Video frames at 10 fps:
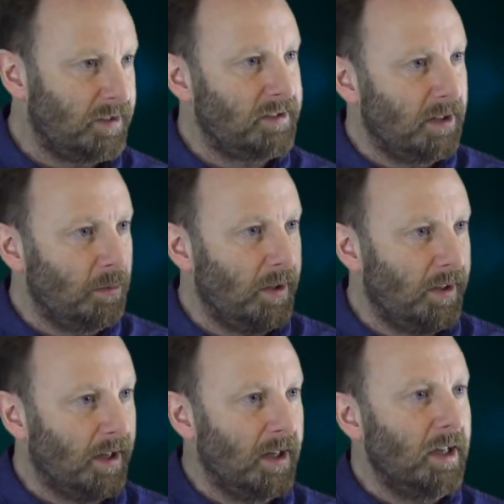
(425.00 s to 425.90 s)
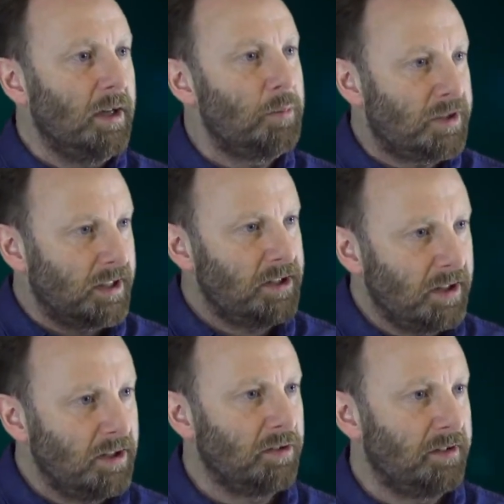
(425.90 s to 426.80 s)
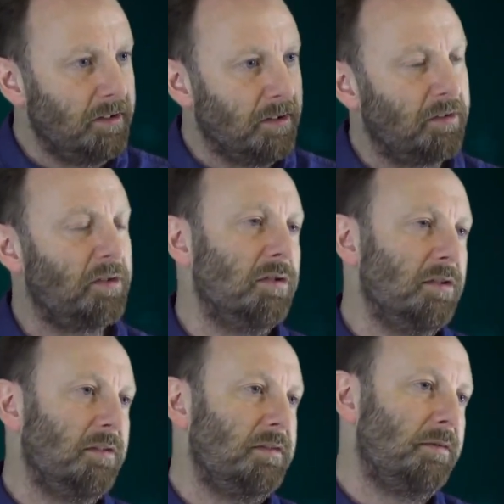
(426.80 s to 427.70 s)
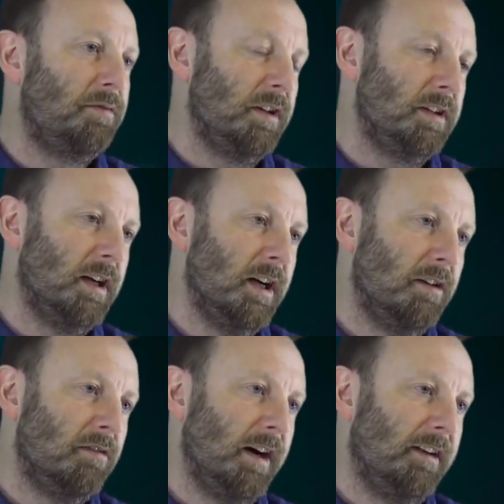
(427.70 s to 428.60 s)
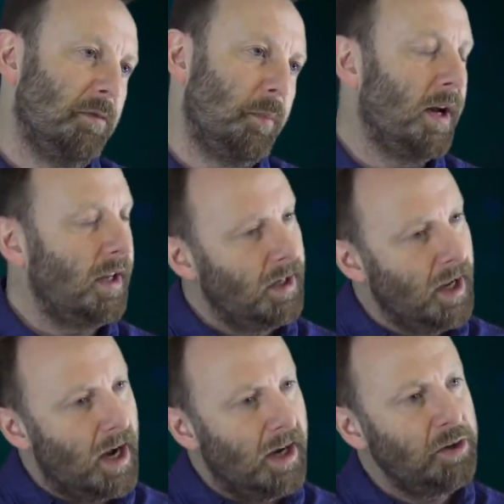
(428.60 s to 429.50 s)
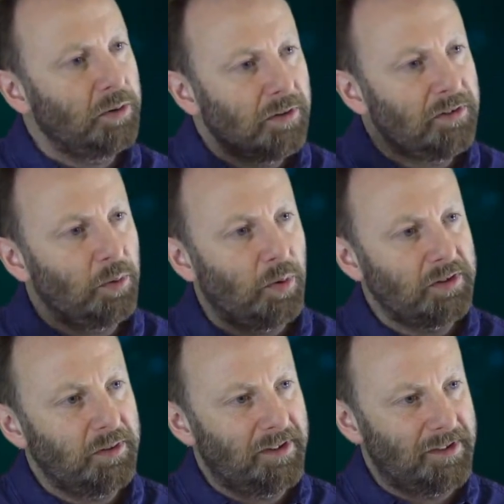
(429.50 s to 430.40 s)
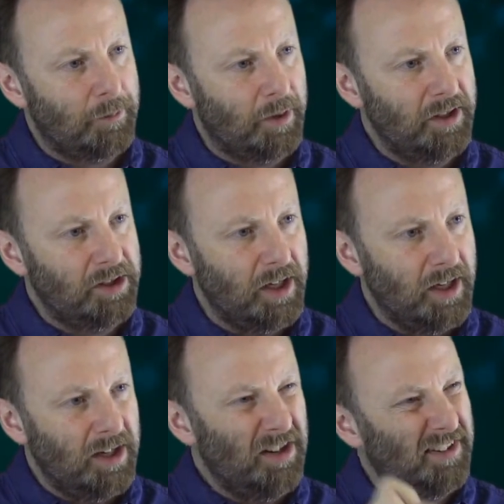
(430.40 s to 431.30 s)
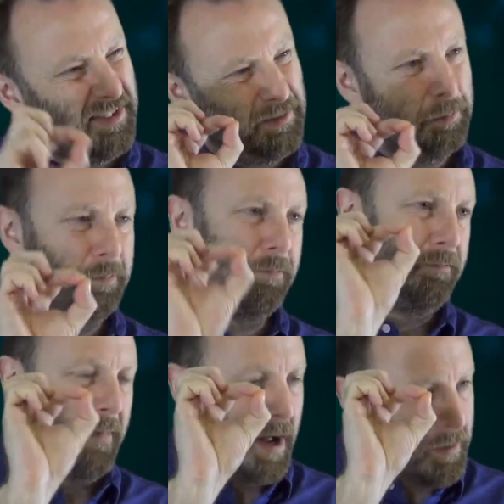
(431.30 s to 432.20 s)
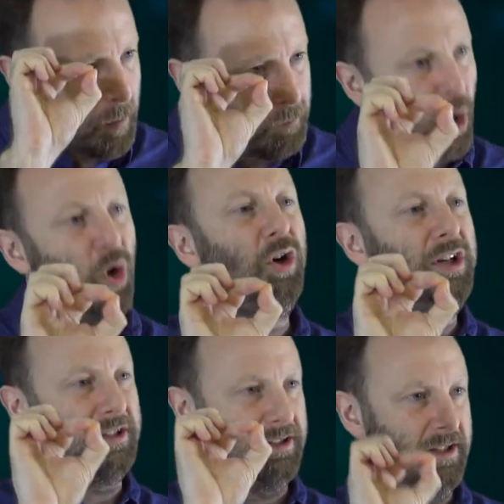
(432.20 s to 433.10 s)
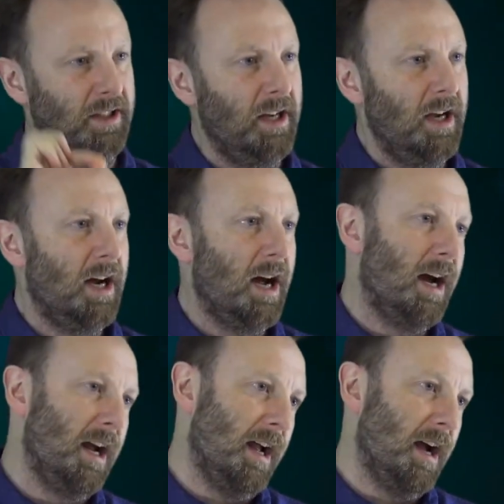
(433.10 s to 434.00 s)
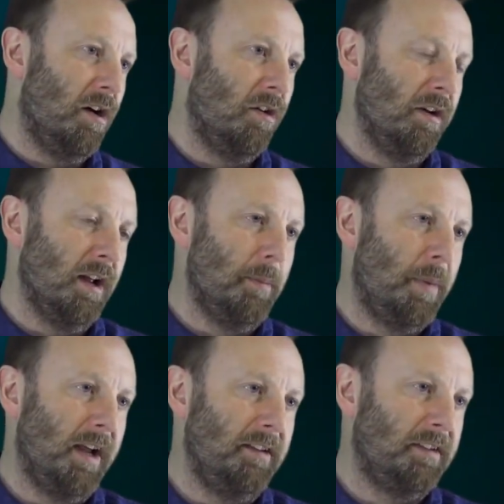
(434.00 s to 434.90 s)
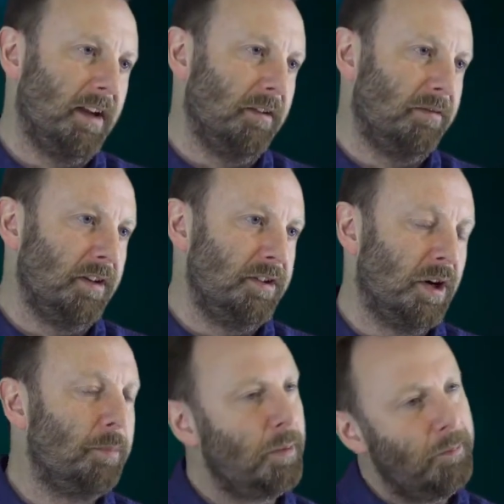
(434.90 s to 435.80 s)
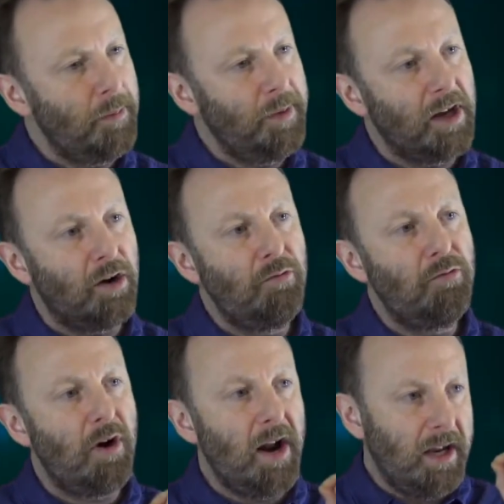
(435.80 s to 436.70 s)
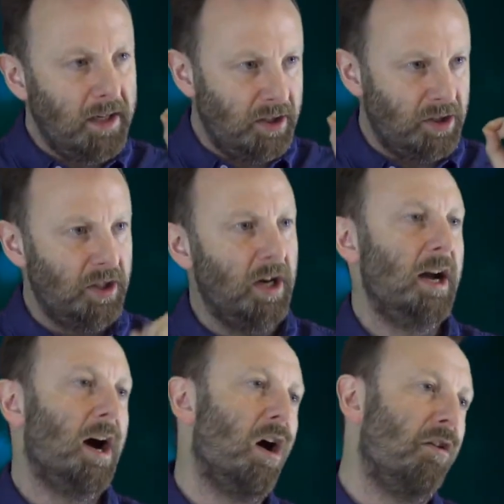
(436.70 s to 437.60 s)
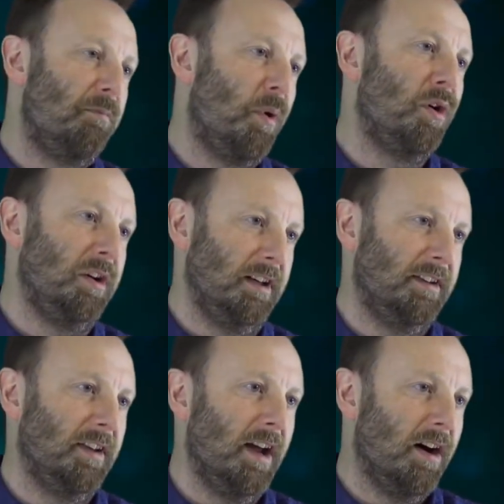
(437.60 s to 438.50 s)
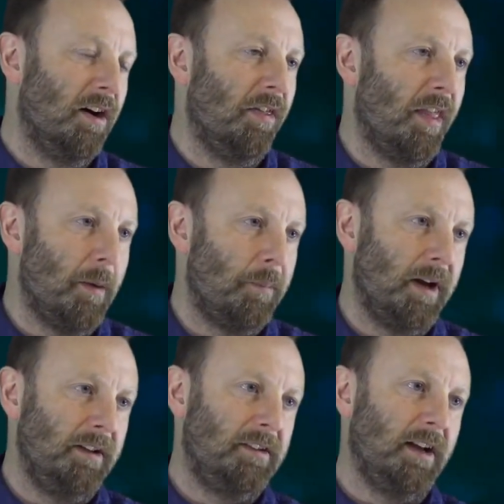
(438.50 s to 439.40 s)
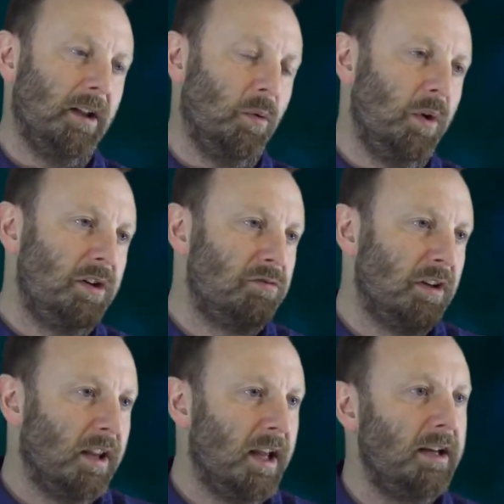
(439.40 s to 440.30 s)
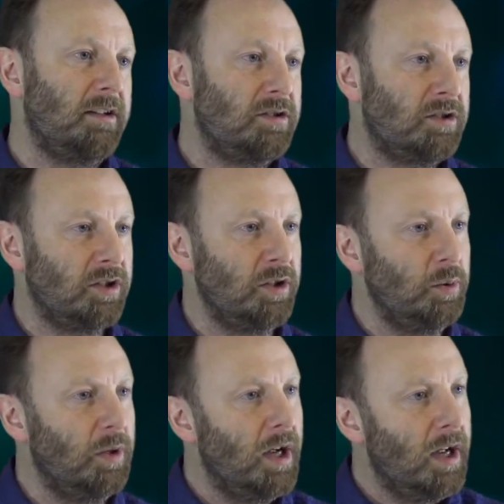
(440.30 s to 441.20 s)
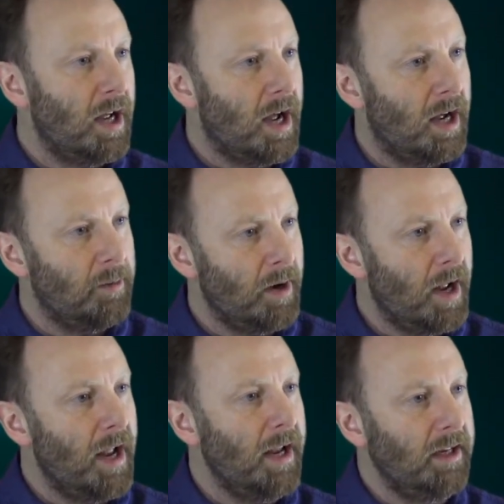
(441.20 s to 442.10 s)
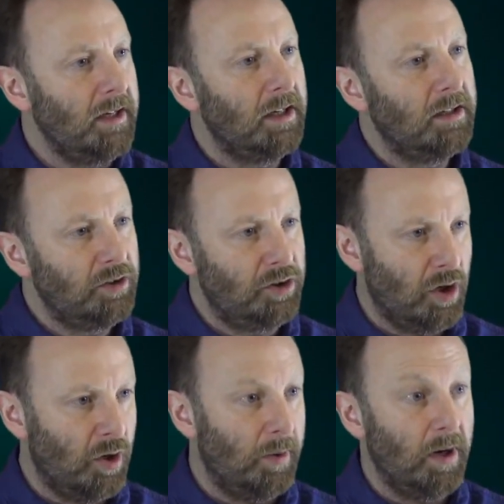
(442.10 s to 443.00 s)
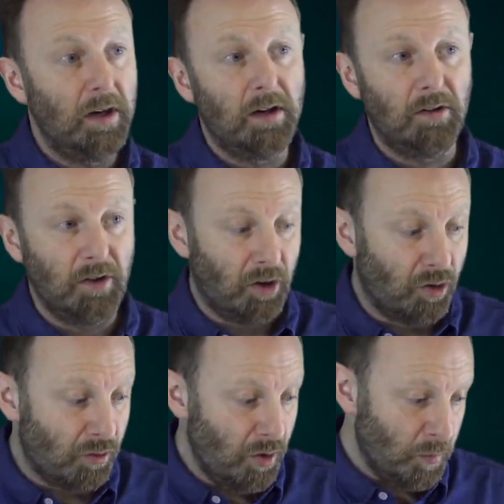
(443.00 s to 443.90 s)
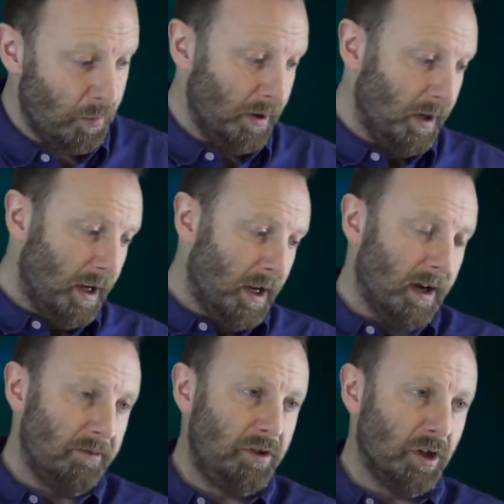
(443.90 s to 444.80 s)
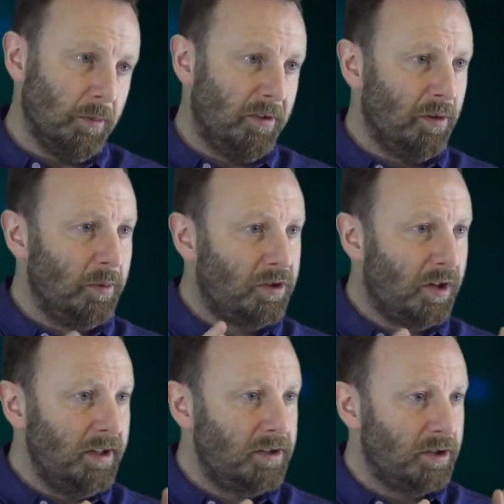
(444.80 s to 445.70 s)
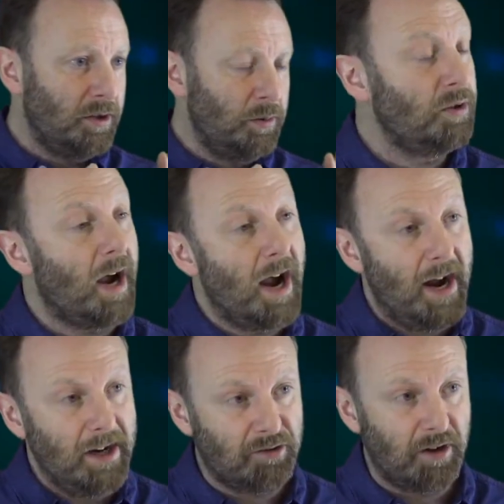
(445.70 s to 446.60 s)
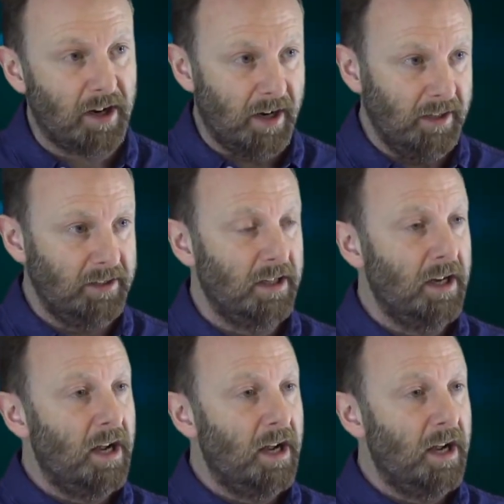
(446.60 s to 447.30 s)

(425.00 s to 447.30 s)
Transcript: to deal with potentially dozens of scores of different rates of pay. And you also want to establish not a point on a pay scale for a job, but maybe a range of points on that pay scale which relate to a job or a group of jobs. So we're trying to aggregate